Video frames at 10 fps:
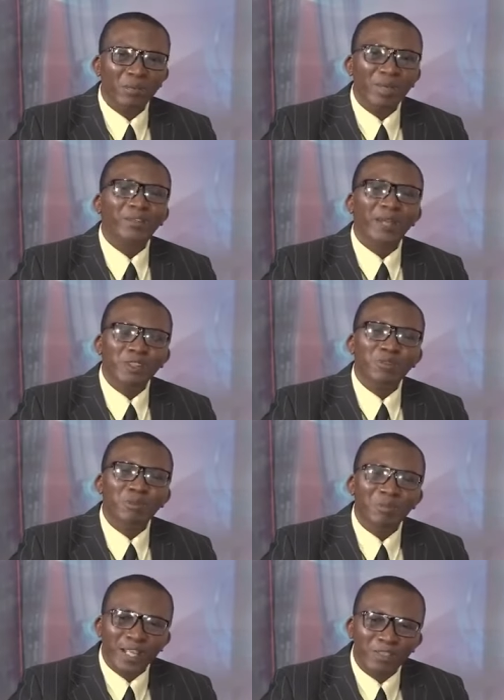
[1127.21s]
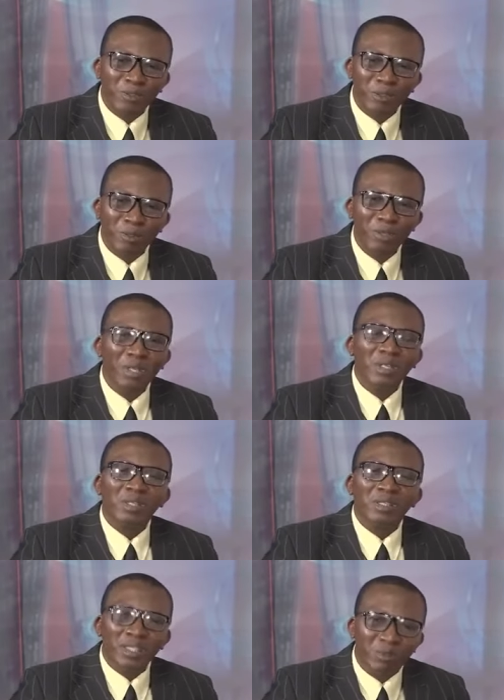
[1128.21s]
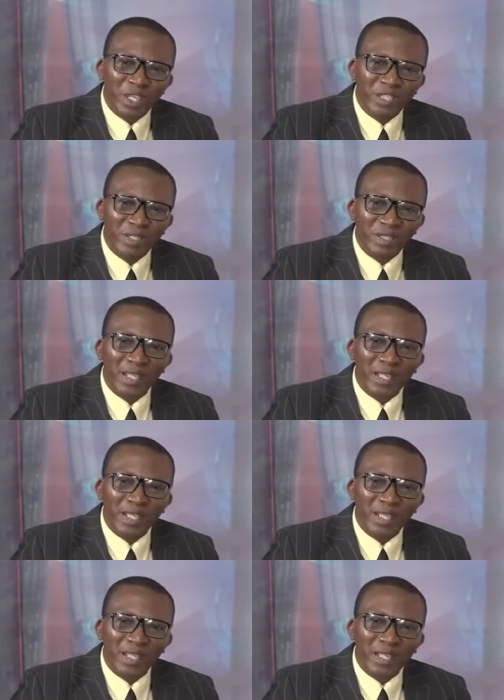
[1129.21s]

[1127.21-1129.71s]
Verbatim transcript: We are trying to let you know situations